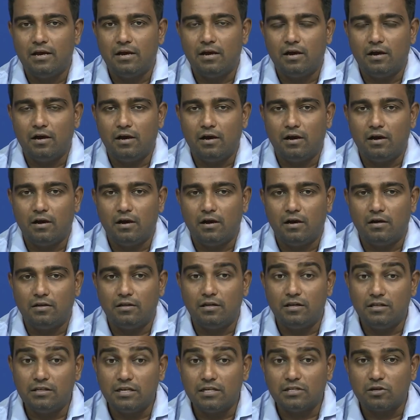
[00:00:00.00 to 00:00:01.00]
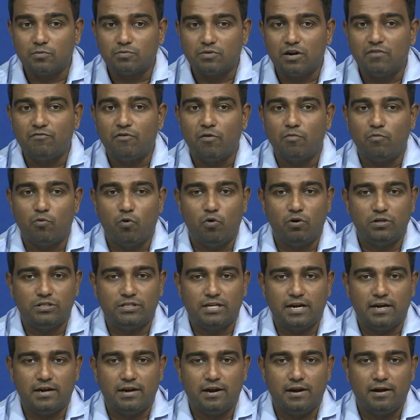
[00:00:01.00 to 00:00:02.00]
uh, the results obtained from gold
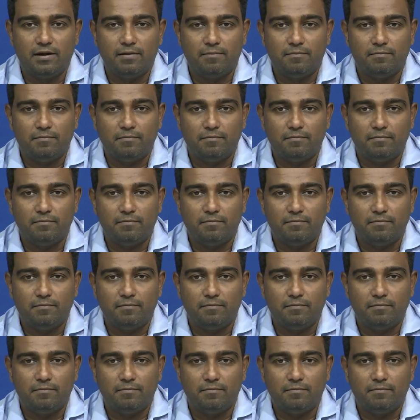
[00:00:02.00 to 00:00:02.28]
standard.